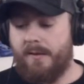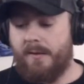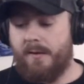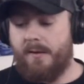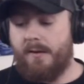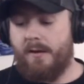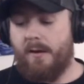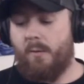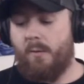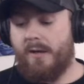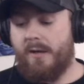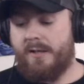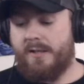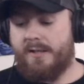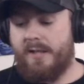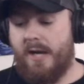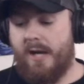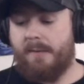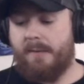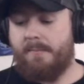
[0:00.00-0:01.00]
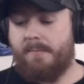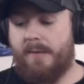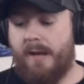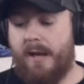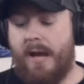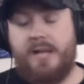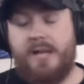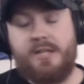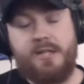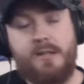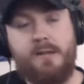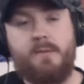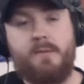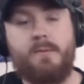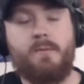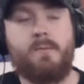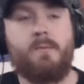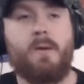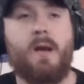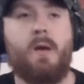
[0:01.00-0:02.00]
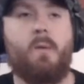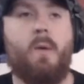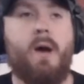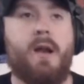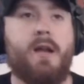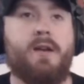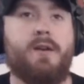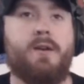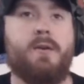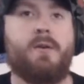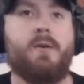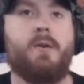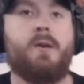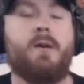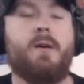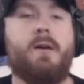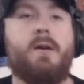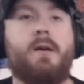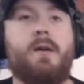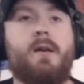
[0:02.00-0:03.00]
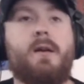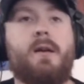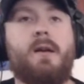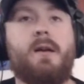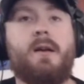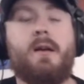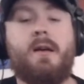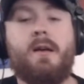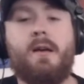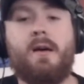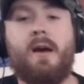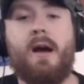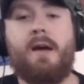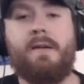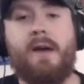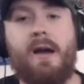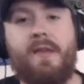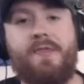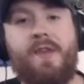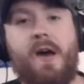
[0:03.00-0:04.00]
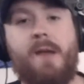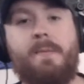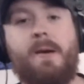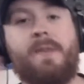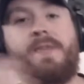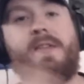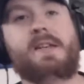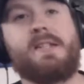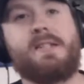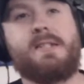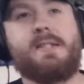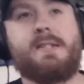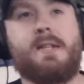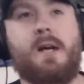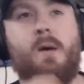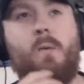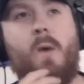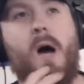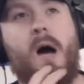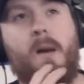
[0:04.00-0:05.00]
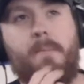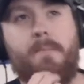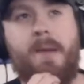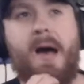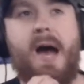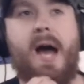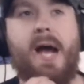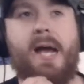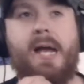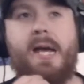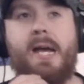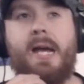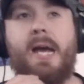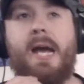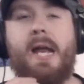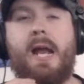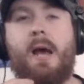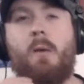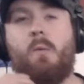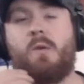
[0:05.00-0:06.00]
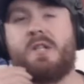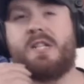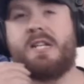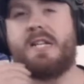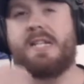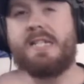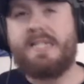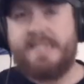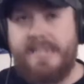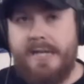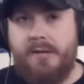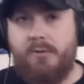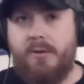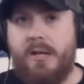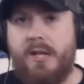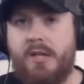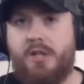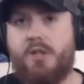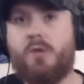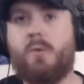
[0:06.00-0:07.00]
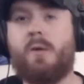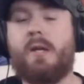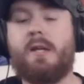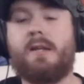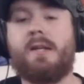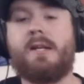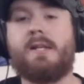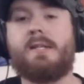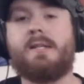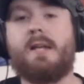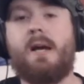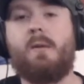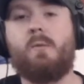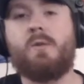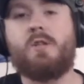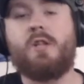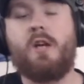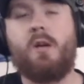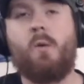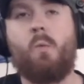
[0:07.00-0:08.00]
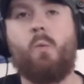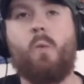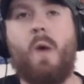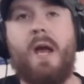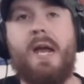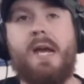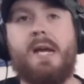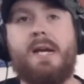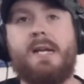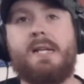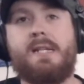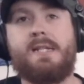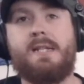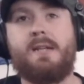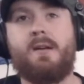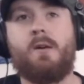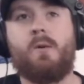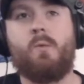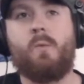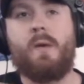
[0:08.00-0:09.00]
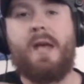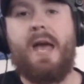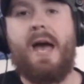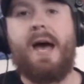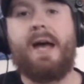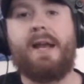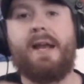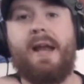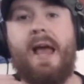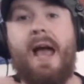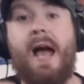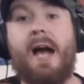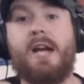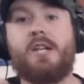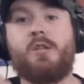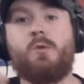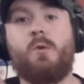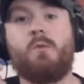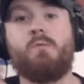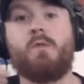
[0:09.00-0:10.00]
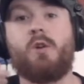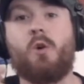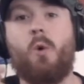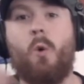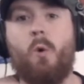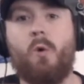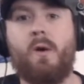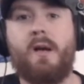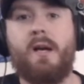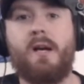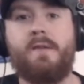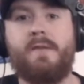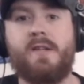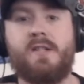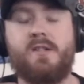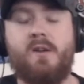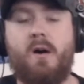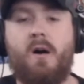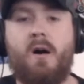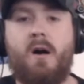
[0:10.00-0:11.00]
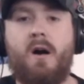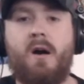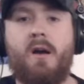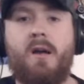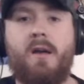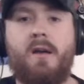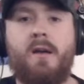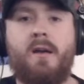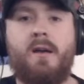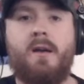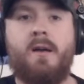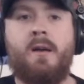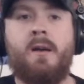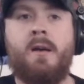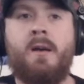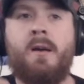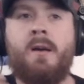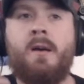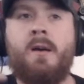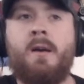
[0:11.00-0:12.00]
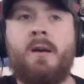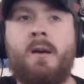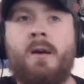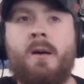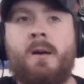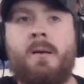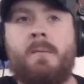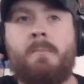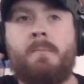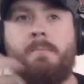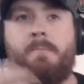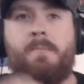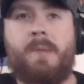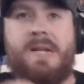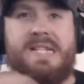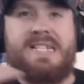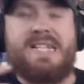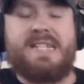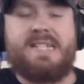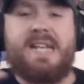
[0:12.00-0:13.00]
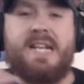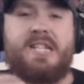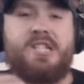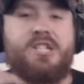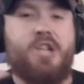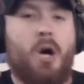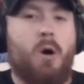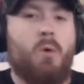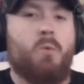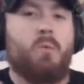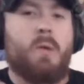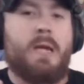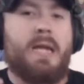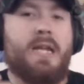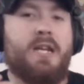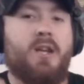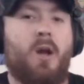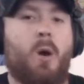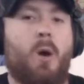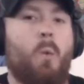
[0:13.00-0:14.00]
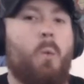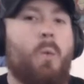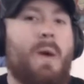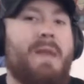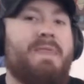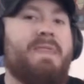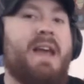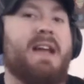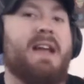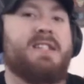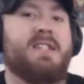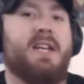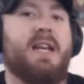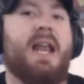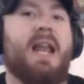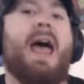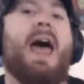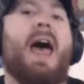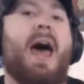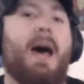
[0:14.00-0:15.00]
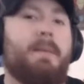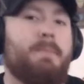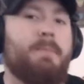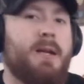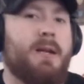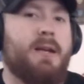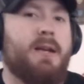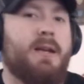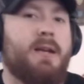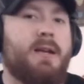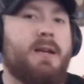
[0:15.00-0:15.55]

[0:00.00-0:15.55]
I wanted to talk. What I want to do, I thought about this a while back, and I was considering doing this. I was going to wait until we had an actual recording of a song. But since I don't really know when that's going to happen,